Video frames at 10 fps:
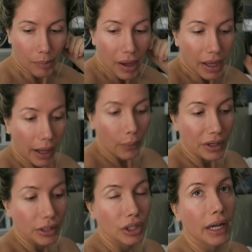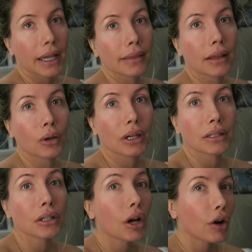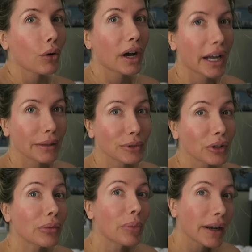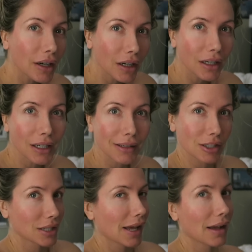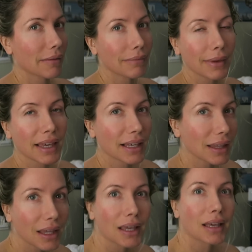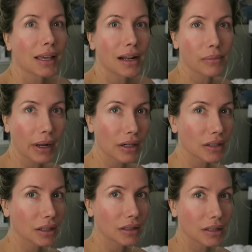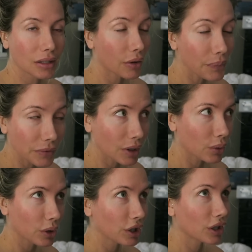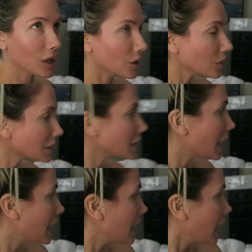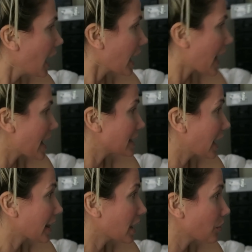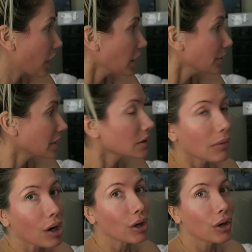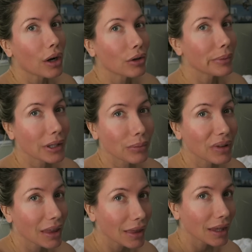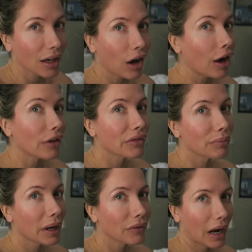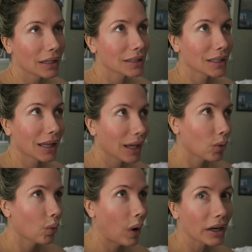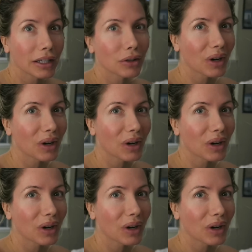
But I wanted to check in, let you guys know I'm doing better. Each day I'm healing and getting better, so that's really good news. And I think probably by tomorrow I will be completely off bed rest and like walking